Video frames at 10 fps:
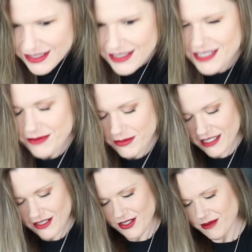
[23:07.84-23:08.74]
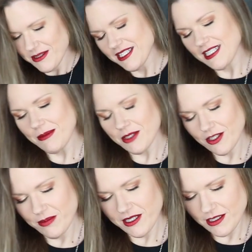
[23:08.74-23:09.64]
It's my alarm. It's time to
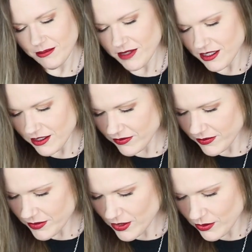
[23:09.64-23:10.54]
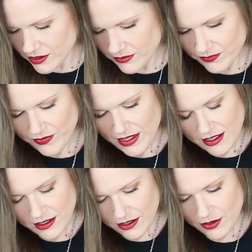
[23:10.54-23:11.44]
go pick up my daughter from school.
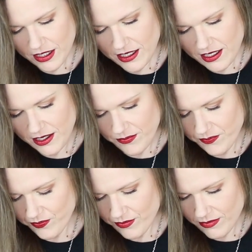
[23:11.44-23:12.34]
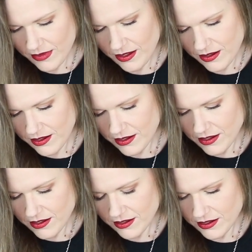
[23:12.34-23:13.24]
Okay,
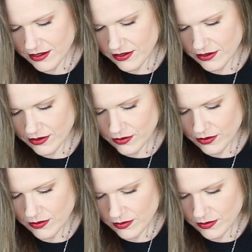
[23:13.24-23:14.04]
let's do.